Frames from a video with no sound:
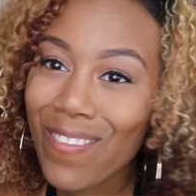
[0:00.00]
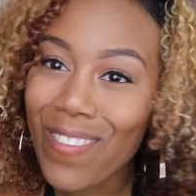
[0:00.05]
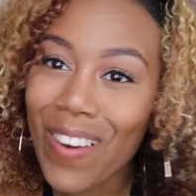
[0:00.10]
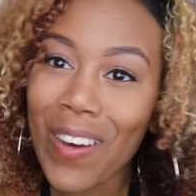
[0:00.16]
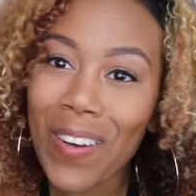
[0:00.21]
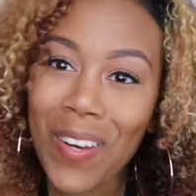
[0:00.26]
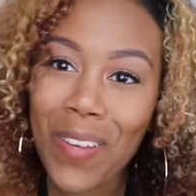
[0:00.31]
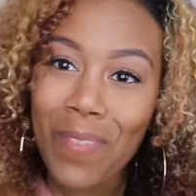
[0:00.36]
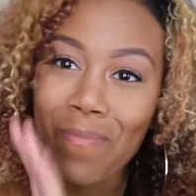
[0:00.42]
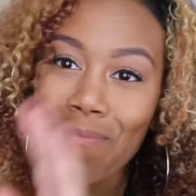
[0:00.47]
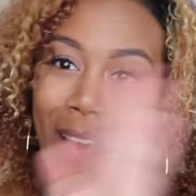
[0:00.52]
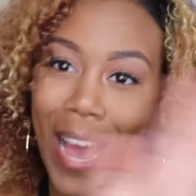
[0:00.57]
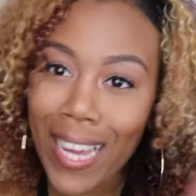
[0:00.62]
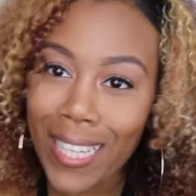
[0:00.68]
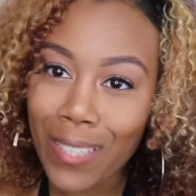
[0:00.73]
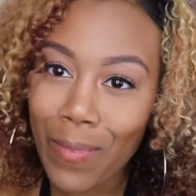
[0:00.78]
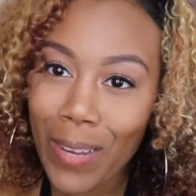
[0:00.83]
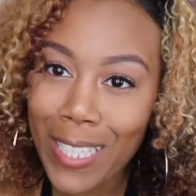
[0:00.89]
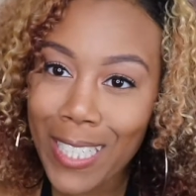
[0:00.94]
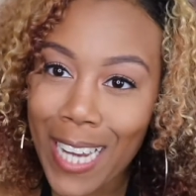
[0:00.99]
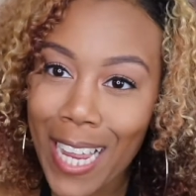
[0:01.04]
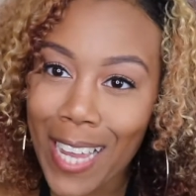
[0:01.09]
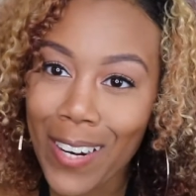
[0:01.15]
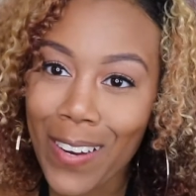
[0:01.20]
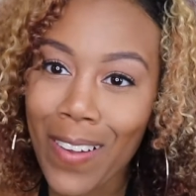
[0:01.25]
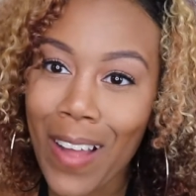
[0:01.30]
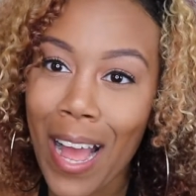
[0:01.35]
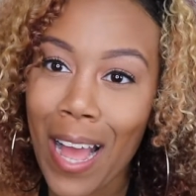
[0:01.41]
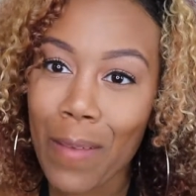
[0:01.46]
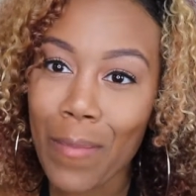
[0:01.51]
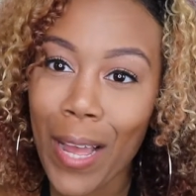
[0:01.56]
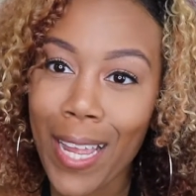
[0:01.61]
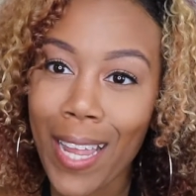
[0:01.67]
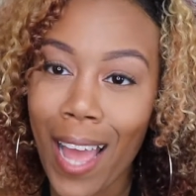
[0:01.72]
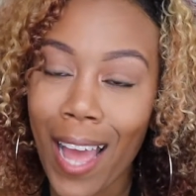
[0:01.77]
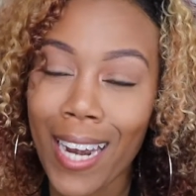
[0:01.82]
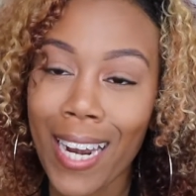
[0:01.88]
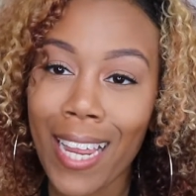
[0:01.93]
Welcome back to my channel. I'm
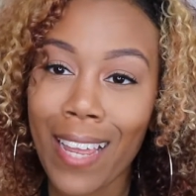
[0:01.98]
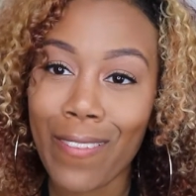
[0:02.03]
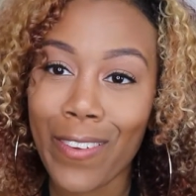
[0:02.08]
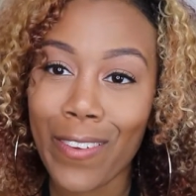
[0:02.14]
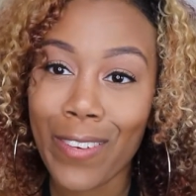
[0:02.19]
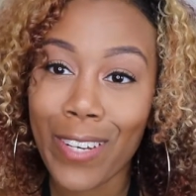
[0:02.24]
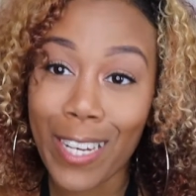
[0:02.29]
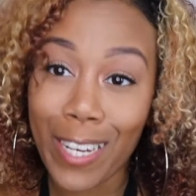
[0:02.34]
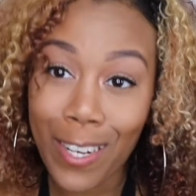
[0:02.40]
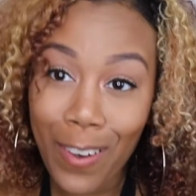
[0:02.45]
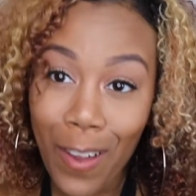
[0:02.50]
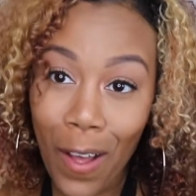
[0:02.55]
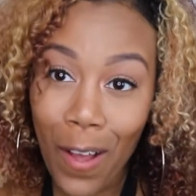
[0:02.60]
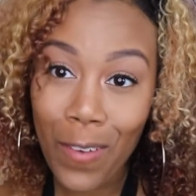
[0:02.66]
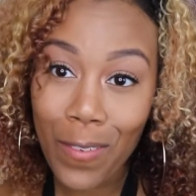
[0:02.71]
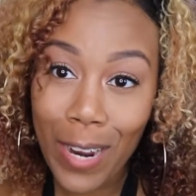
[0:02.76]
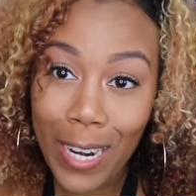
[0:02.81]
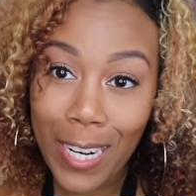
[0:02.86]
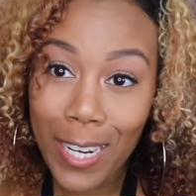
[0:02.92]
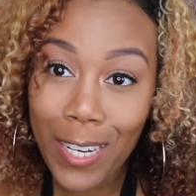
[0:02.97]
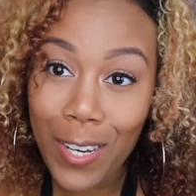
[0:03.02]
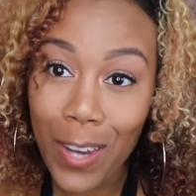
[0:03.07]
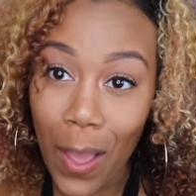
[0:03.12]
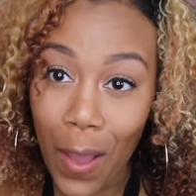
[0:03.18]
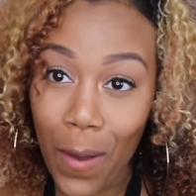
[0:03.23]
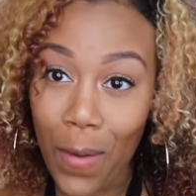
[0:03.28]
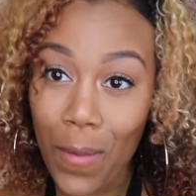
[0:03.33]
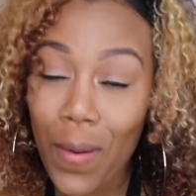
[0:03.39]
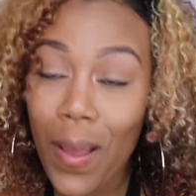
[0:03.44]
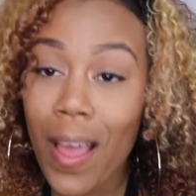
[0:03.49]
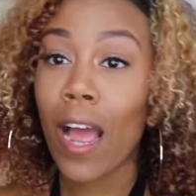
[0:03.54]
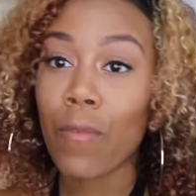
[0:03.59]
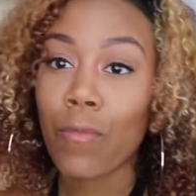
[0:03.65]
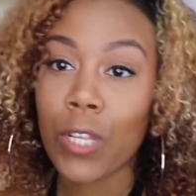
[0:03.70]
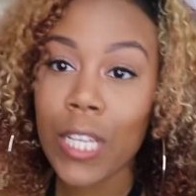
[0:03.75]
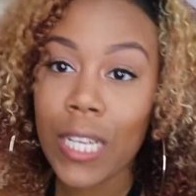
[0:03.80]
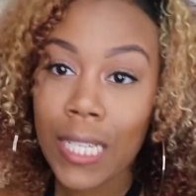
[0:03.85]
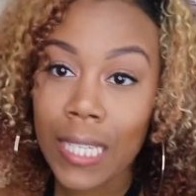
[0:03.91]
Ayana, if you didn't already know. I'm
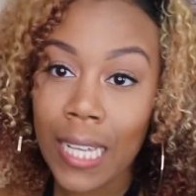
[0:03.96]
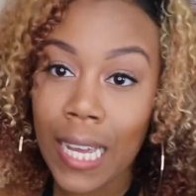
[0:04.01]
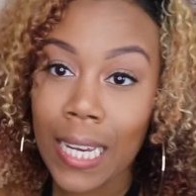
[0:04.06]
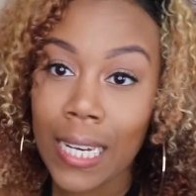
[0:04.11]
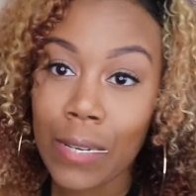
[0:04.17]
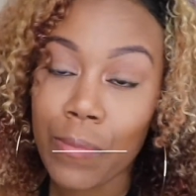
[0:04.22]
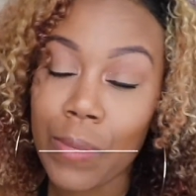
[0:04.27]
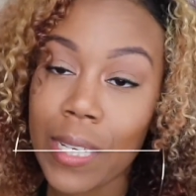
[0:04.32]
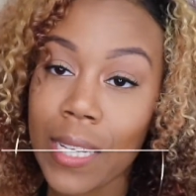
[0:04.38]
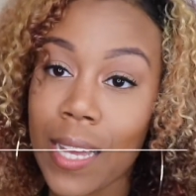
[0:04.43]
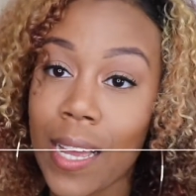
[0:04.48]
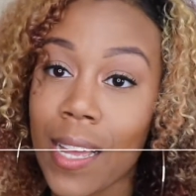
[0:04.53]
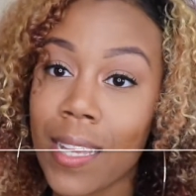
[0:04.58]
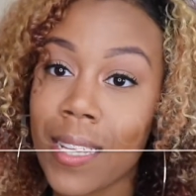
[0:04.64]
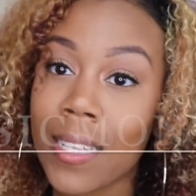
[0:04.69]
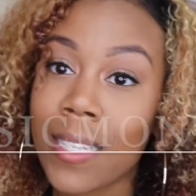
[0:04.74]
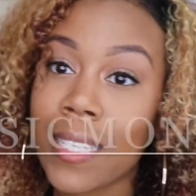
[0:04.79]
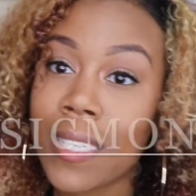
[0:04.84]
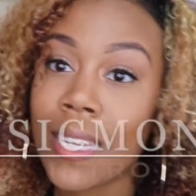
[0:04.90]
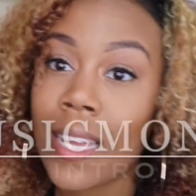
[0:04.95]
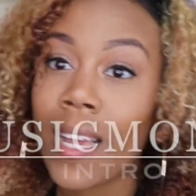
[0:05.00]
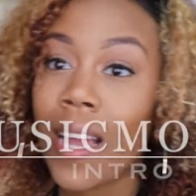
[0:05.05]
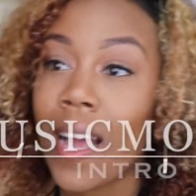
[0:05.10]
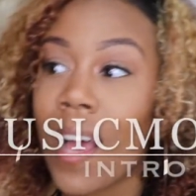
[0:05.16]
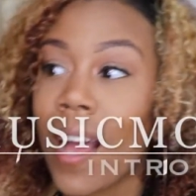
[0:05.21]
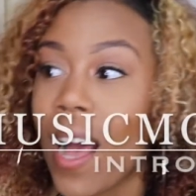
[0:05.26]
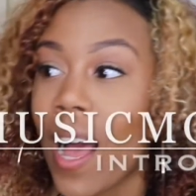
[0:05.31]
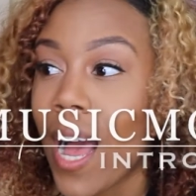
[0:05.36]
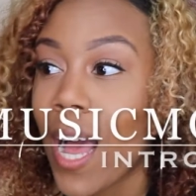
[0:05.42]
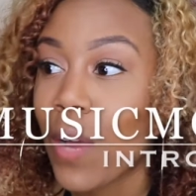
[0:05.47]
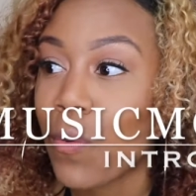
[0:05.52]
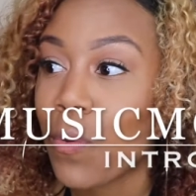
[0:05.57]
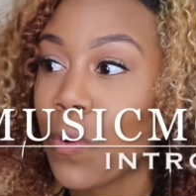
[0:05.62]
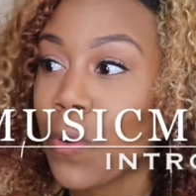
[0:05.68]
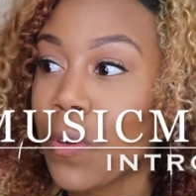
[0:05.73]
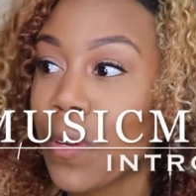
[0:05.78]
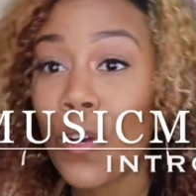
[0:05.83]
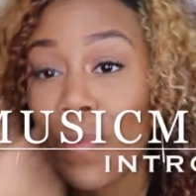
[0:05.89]
really excited because I
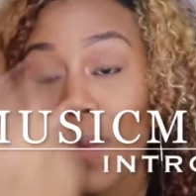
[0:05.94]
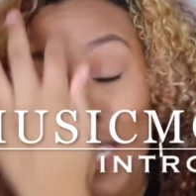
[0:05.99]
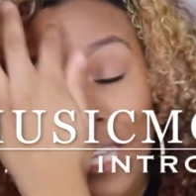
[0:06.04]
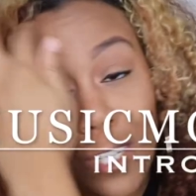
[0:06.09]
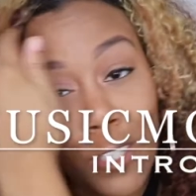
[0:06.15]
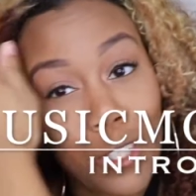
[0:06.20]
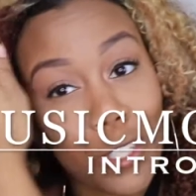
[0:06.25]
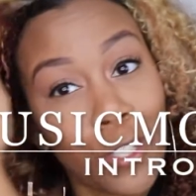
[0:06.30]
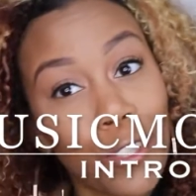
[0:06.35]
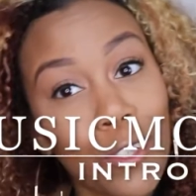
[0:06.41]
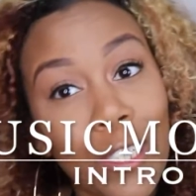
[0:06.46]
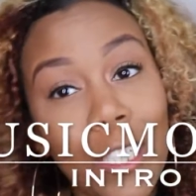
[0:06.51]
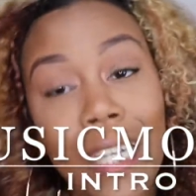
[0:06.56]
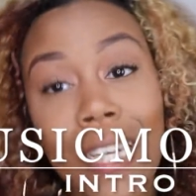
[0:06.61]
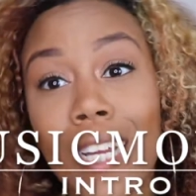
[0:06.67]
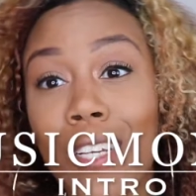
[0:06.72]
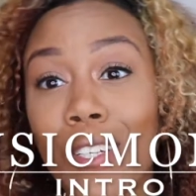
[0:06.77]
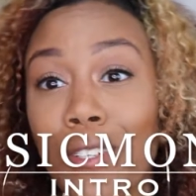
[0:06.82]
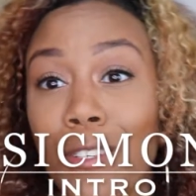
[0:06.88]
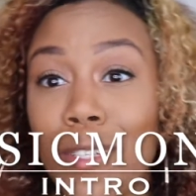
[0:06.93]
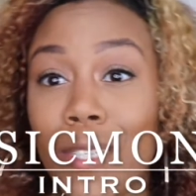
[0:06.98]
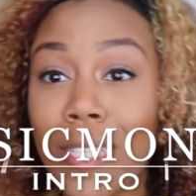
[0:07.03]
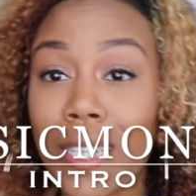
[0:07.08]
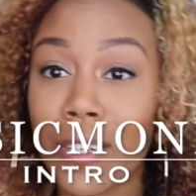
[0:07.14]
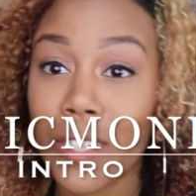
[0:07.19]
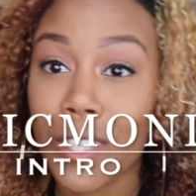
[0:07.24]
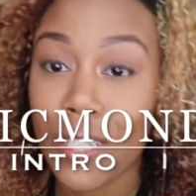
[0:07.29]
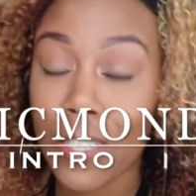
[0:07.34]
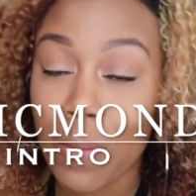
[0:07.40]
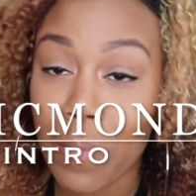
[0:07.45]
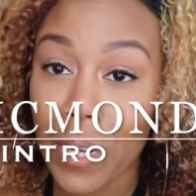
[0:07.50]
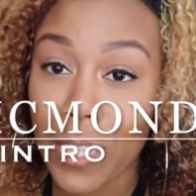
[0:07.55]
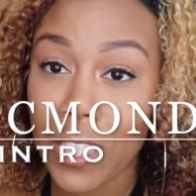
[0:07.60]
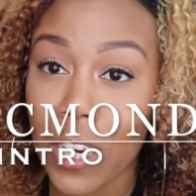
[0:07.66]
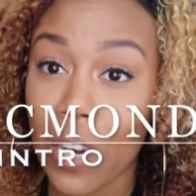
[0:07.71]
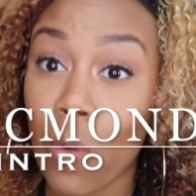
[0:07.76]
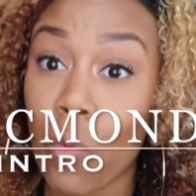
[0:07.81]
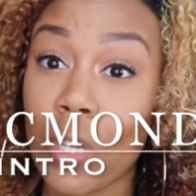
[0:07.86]
will be introducing a new series to my
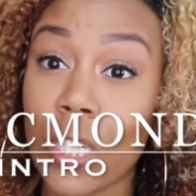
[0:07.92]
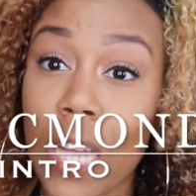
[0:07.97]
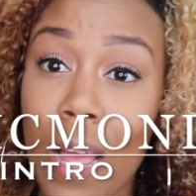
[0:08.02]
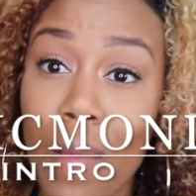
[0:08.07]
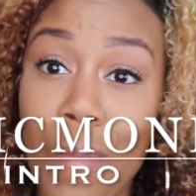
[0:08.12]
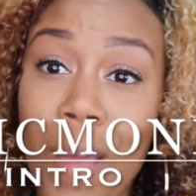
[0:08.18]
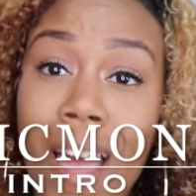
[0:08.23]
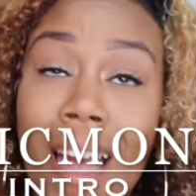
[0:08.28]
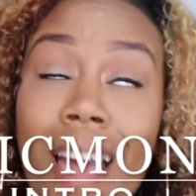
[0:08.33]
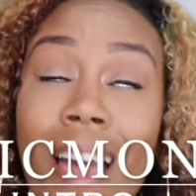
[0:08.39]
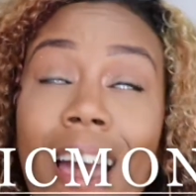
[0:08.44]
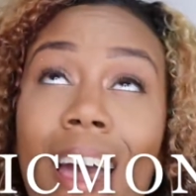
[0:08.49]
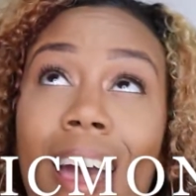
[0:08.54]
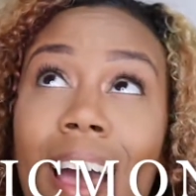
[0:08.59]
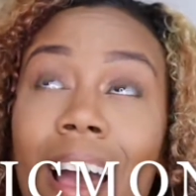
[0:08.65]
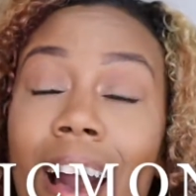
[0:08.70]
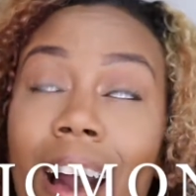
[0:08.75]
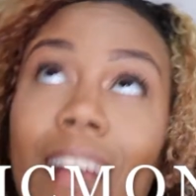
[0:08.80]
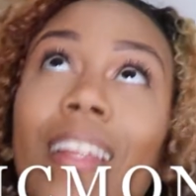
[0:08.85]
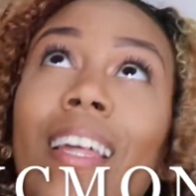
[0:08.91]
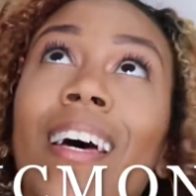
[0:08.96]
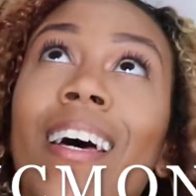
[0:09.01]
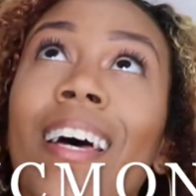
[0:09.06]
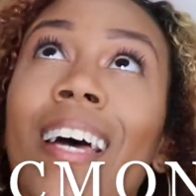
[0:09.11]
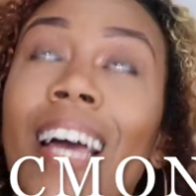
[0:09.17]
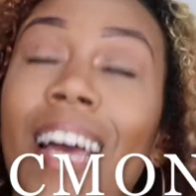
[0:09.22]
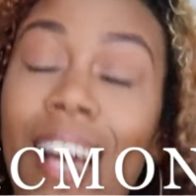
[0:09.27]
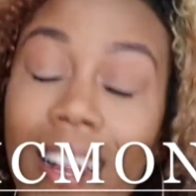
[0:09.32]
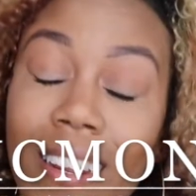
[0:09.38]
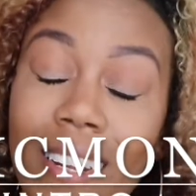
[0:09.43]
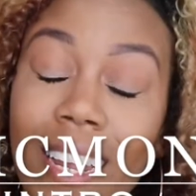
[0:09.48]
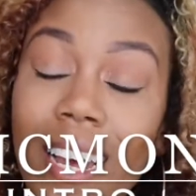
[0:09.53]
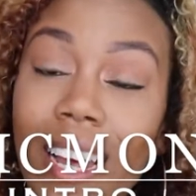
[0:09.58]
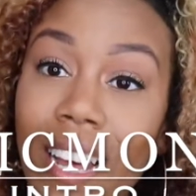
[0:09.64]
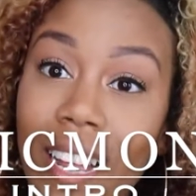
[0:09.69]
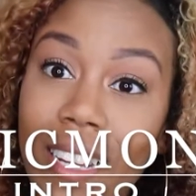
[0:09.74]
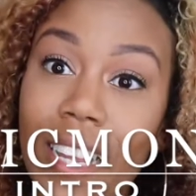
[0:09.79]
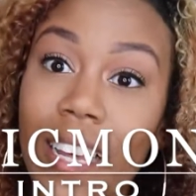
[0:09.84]
channel, which I'm hella, hella,
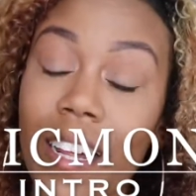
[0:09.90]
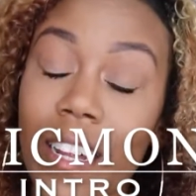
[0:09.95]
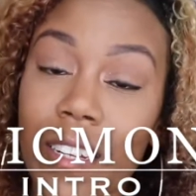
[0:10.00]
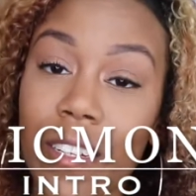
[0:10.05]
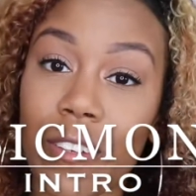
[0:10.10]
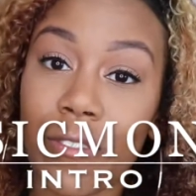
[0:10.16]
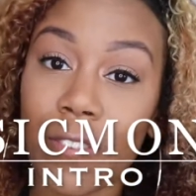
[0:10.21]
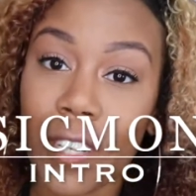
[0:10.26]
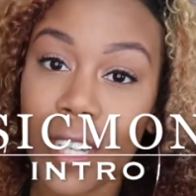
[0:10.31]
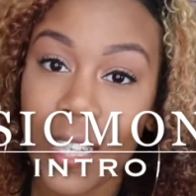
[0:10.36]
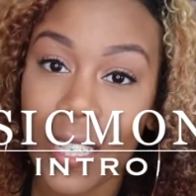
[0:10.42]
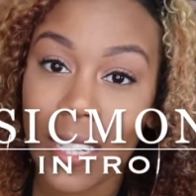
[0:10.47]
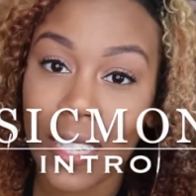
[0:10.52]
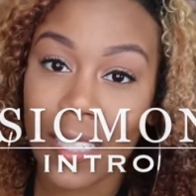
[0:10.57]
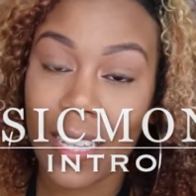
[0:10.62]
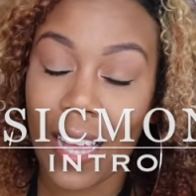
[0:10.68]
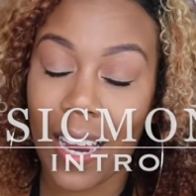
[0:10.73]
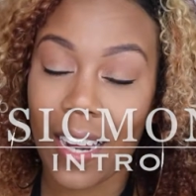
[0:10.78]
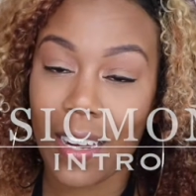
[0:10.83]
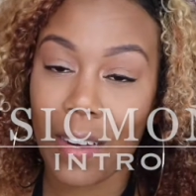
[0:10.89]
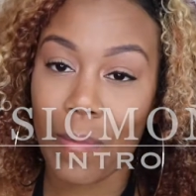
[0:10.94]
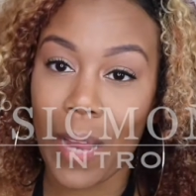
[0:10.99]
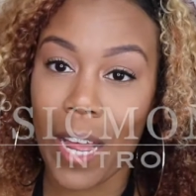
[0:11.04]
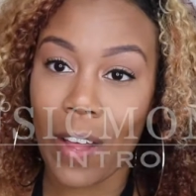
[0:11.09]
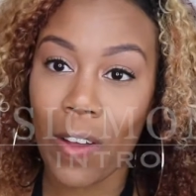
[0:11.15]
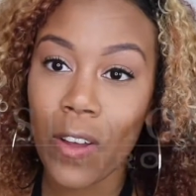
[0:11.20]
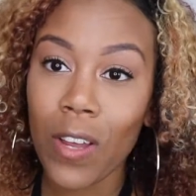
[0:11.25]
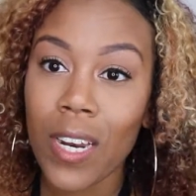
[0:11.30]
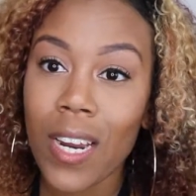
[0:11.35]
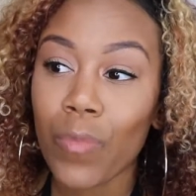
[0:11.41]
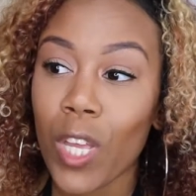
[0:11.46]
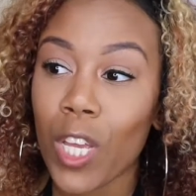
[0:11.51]
hella, hella freaking excited about.